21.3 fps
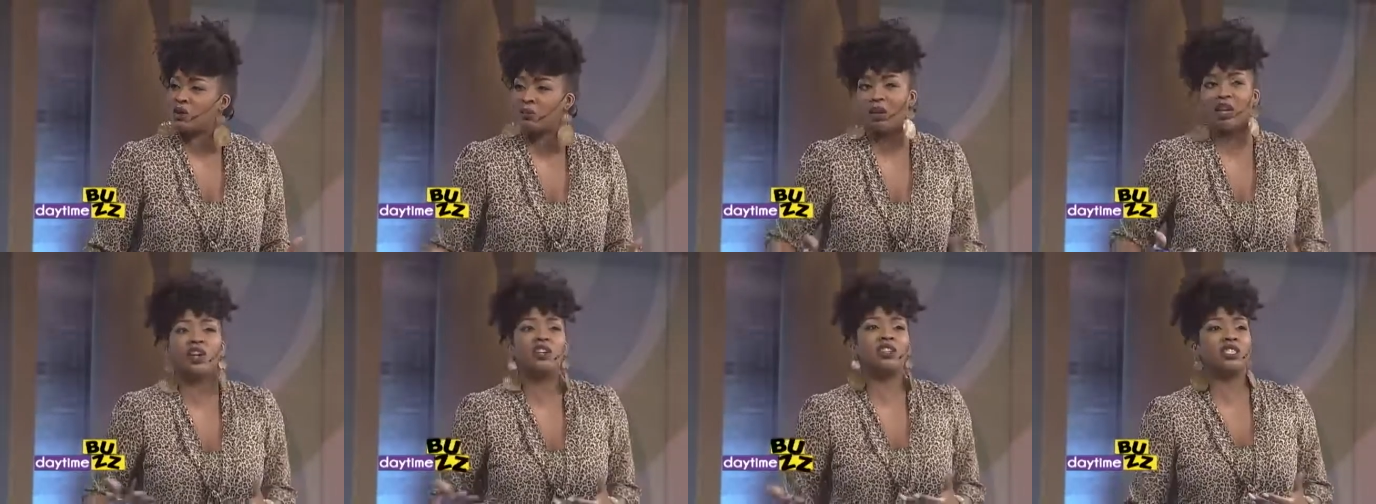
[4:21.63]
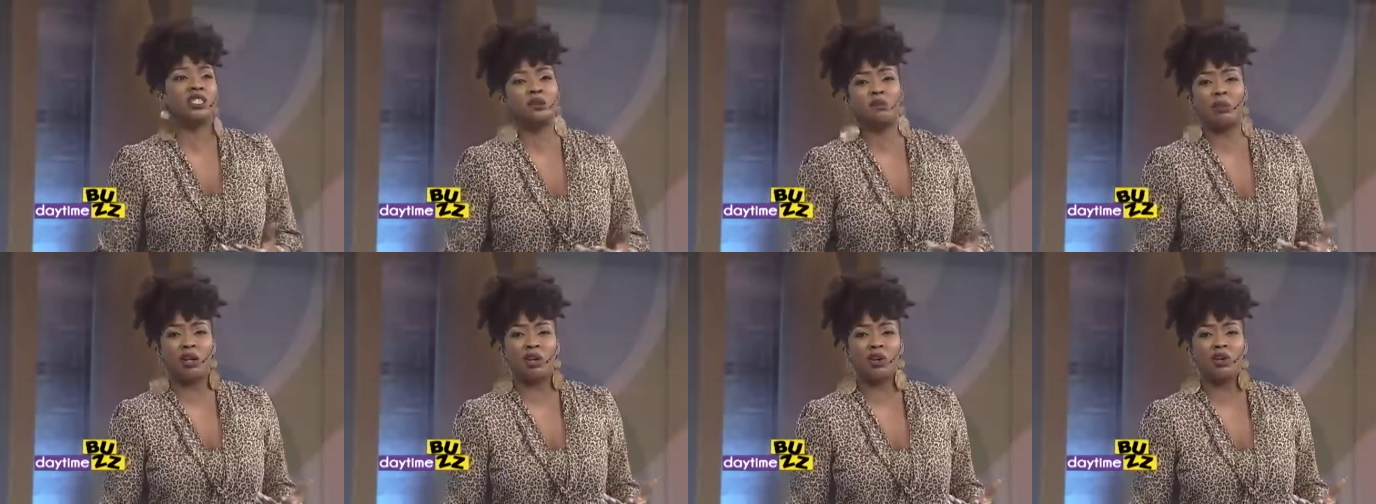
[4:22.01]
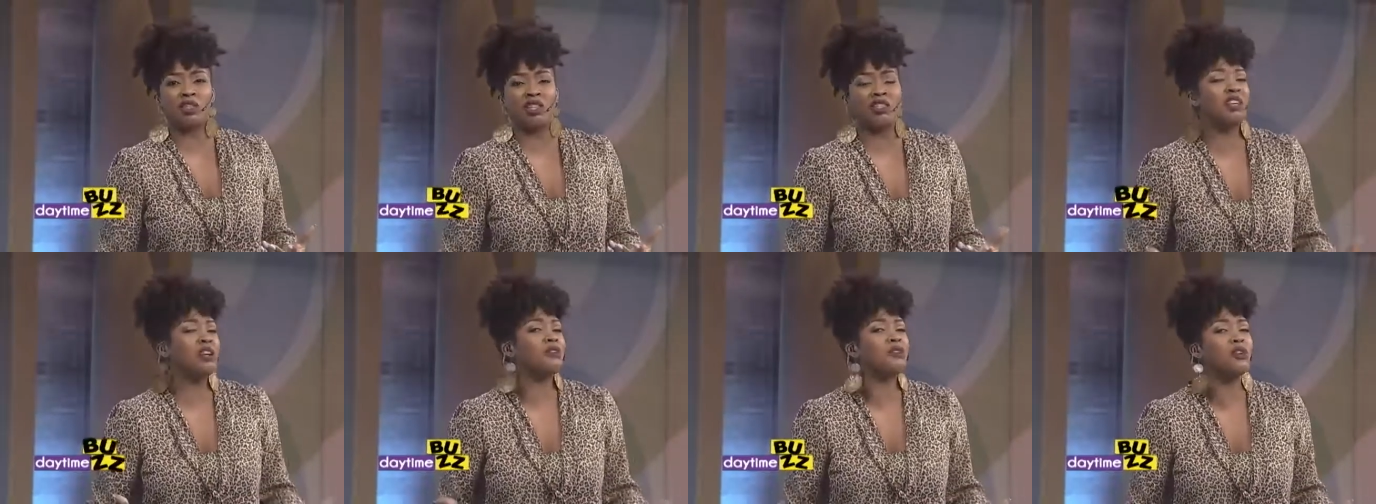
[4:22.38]
Because she's my
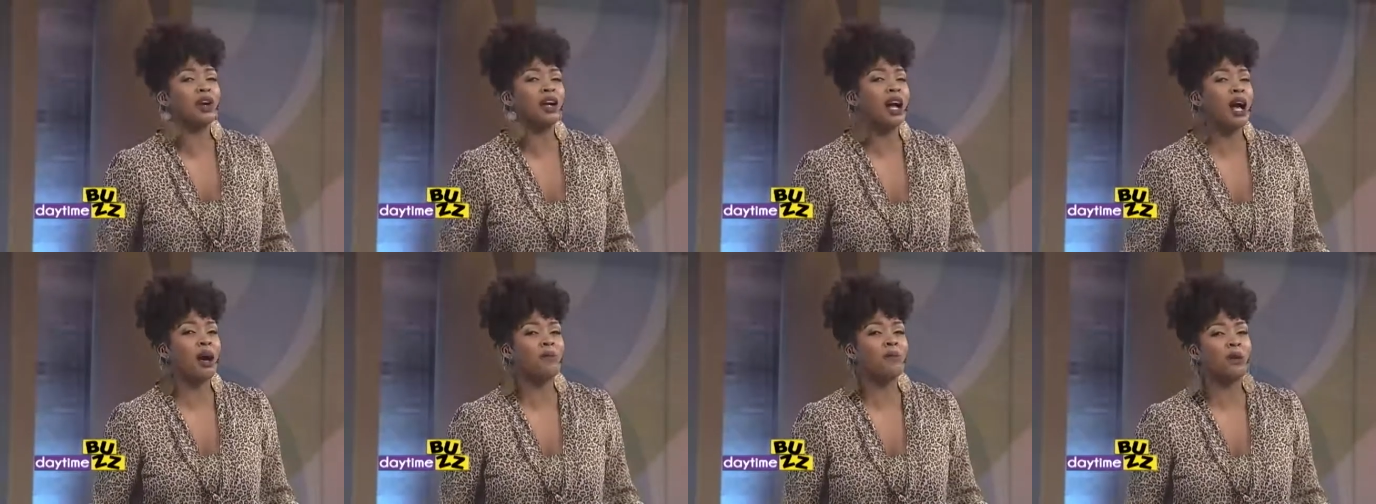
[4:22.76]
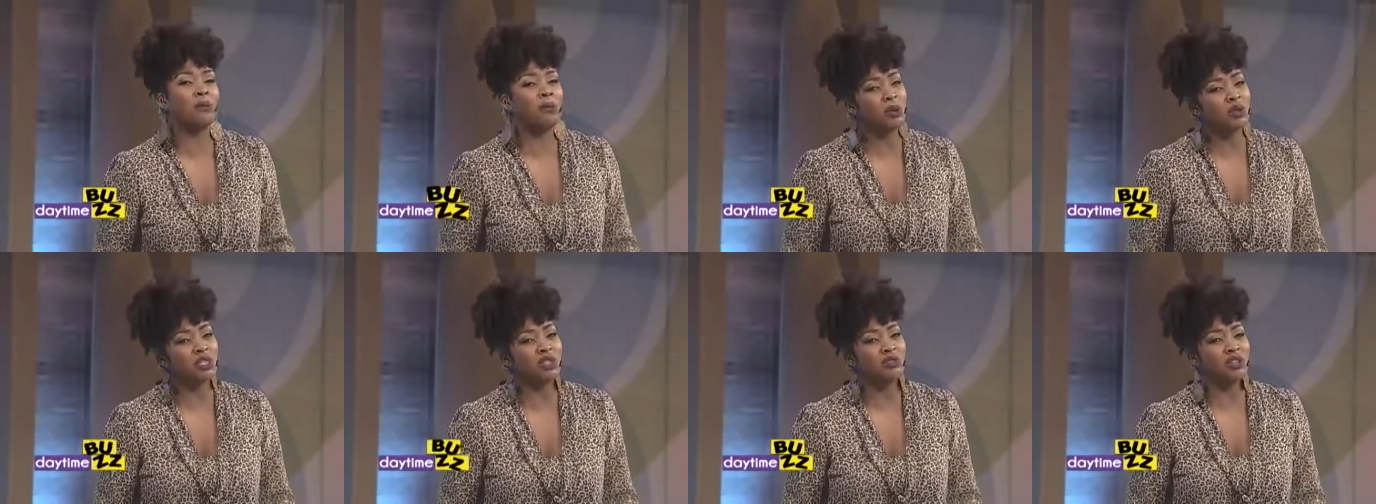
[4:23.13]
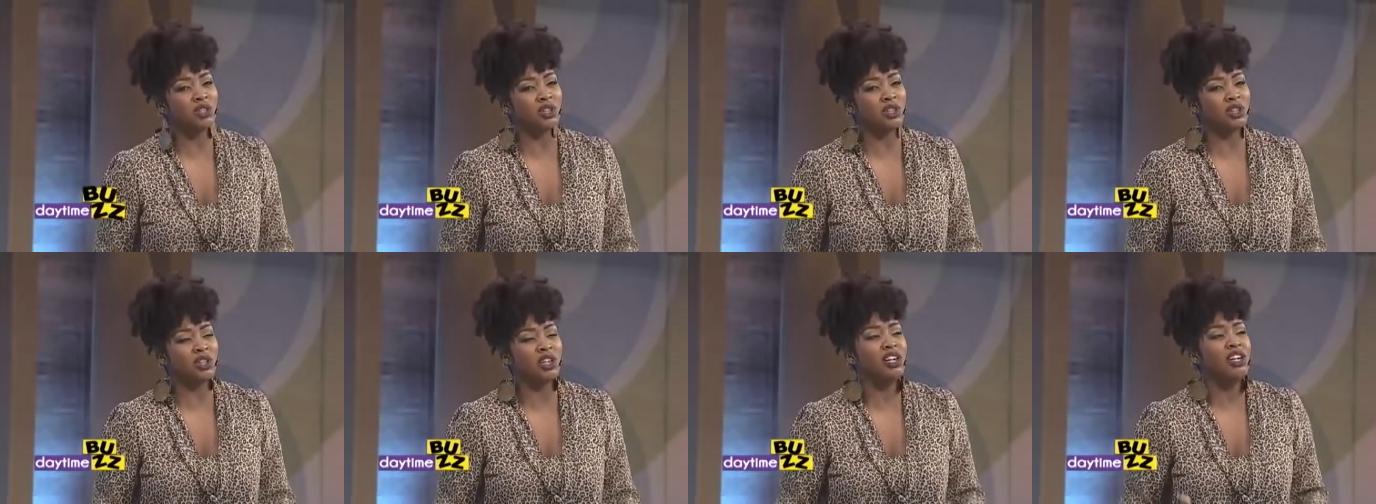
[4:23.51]
daughter, therefore I can't be abusive to
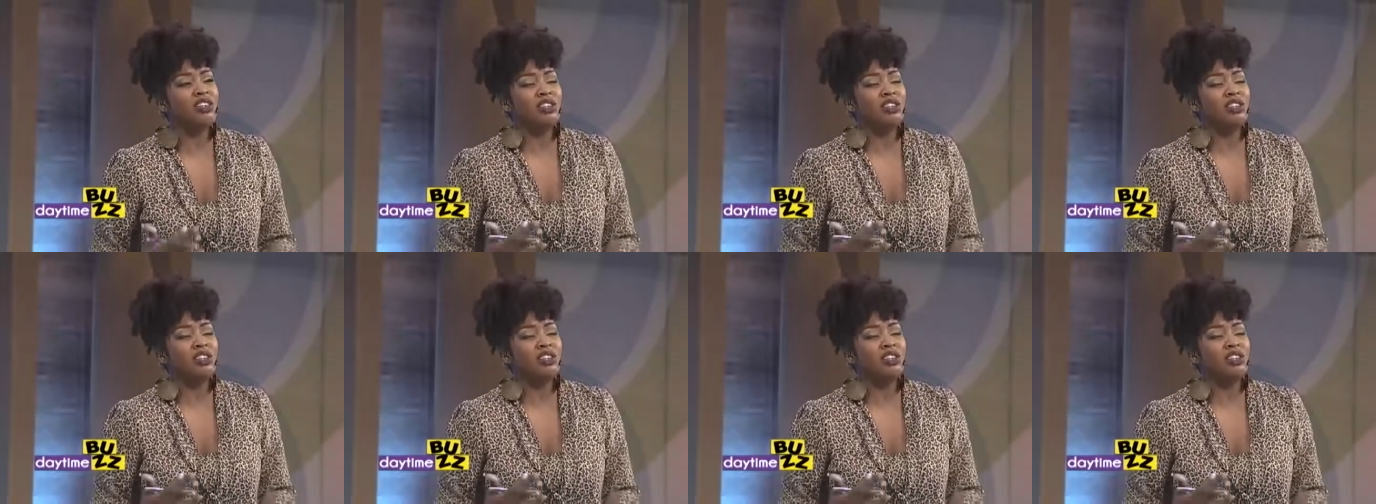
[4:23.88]
her.